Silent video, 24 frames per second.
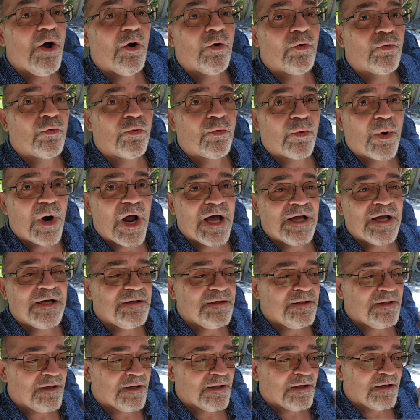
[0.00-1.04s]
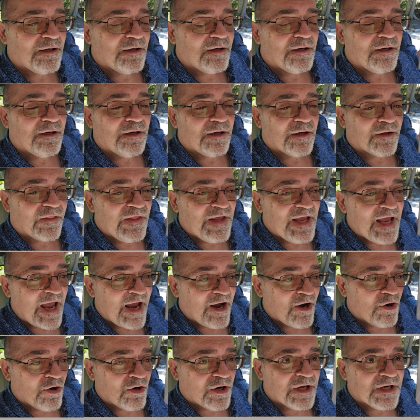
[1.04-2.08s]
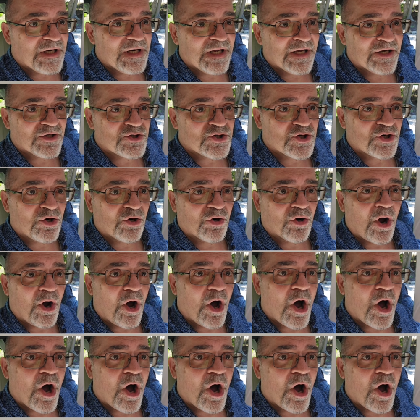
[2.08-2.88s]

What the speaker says: run the air conditioner